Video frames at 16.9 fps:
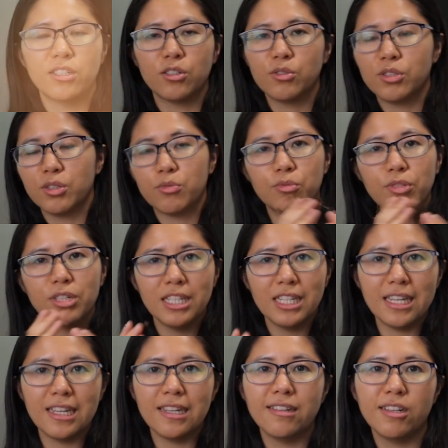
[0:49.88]
So it's a
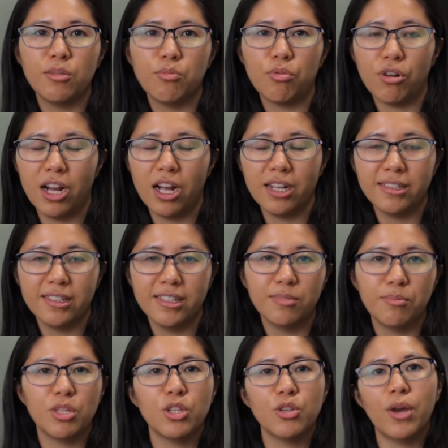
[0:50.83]
really easy
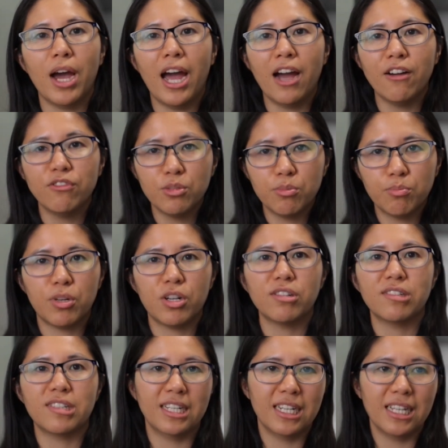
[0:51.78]
process, but you have to
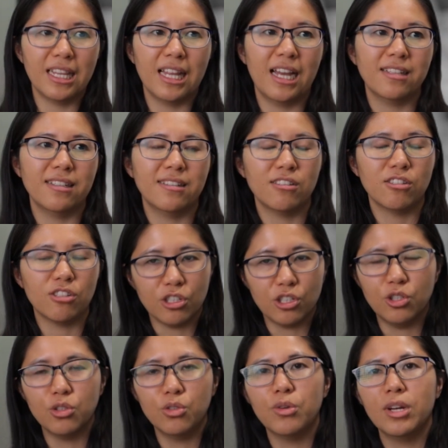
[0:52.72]
personalize it to
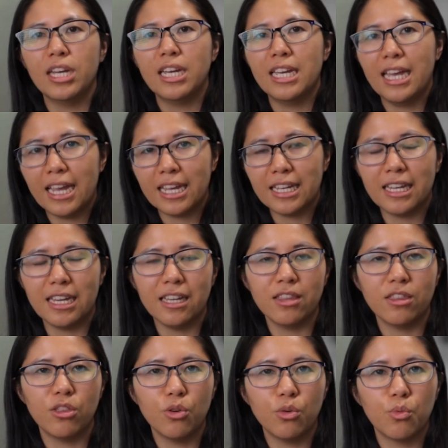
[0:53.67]
you and
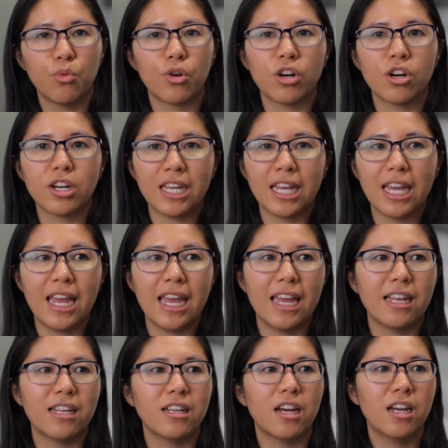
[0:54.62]
get the work
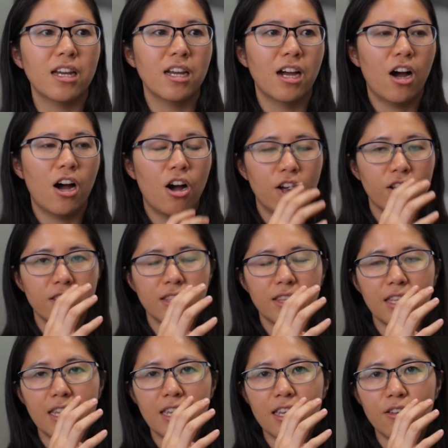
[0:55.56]
in
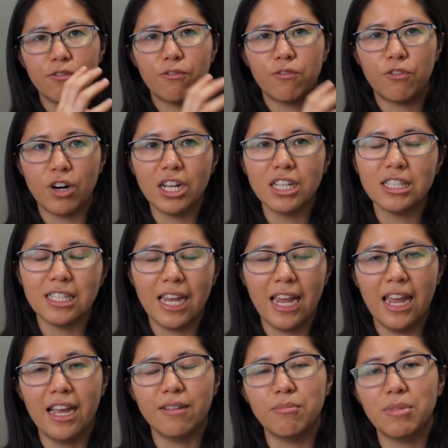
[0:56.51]
on the front
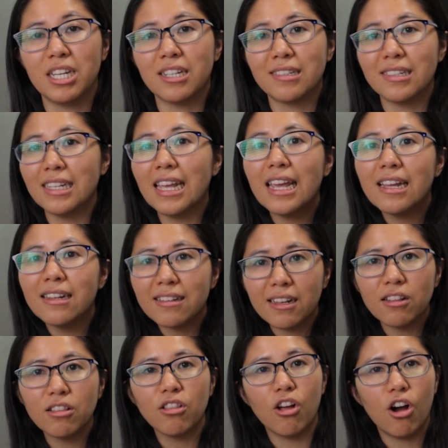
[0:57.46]
end because it is
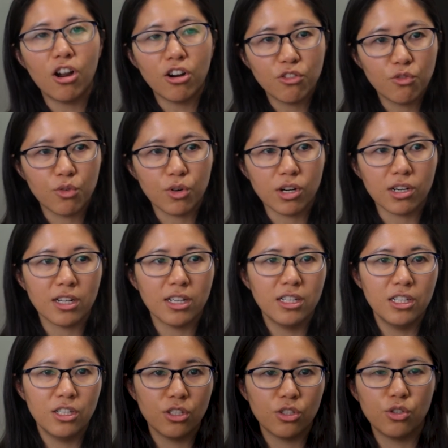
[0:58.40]
a lot of work
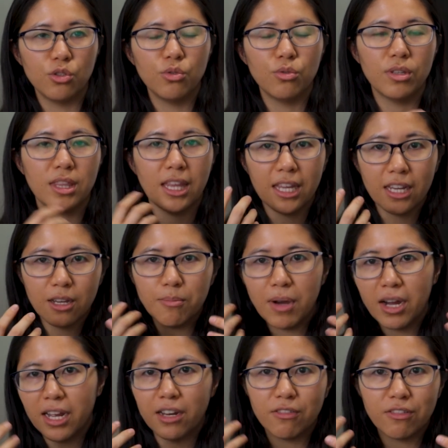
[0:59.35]
to think
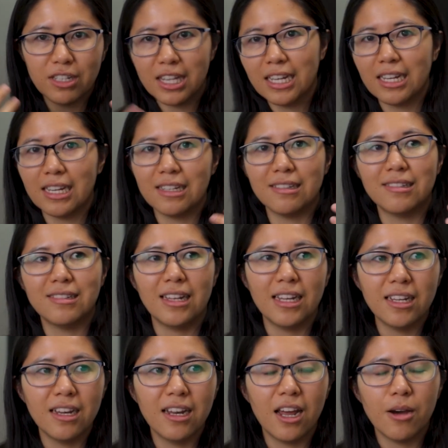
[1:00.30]
about everything and
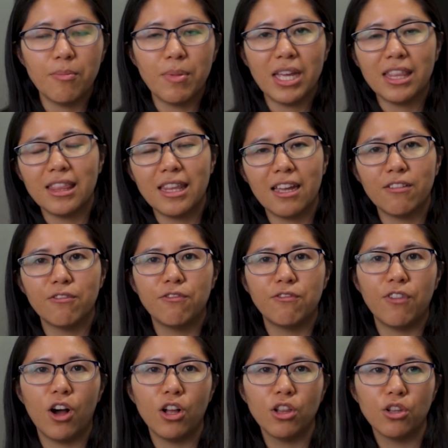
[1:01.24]
set it up and then
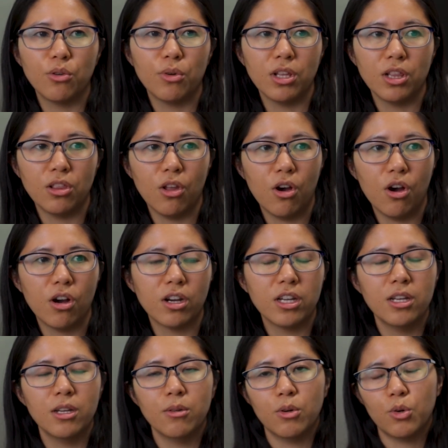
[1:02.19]
follow along.
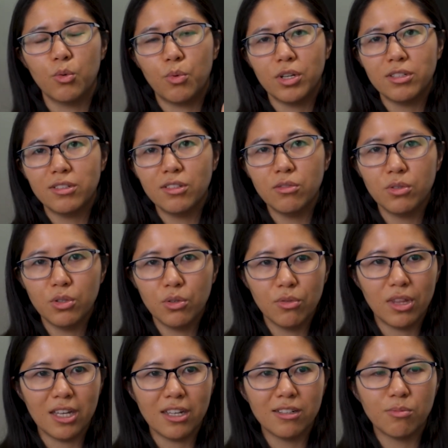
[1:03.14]
But once you
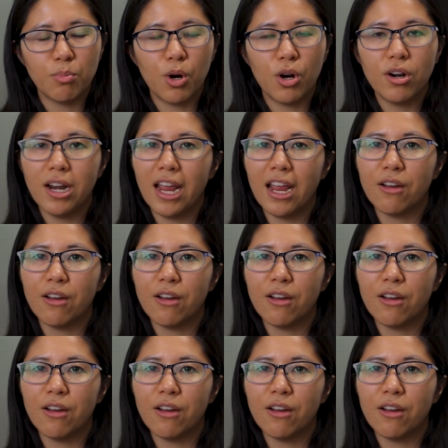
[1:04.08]
do this part,